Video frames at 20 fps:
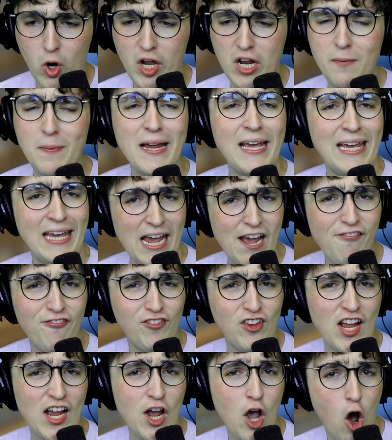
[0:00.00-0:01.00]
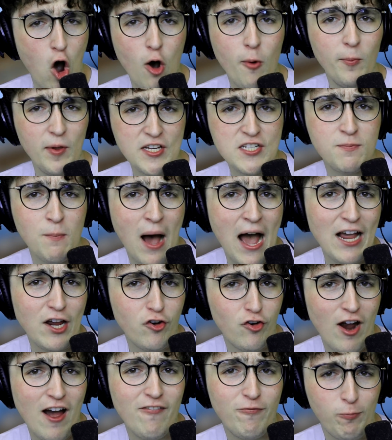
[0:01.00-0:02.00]
We're gonna be gifting homeless
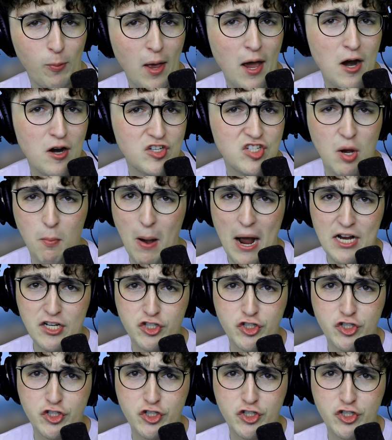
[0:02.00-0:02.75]
Minecraft players on my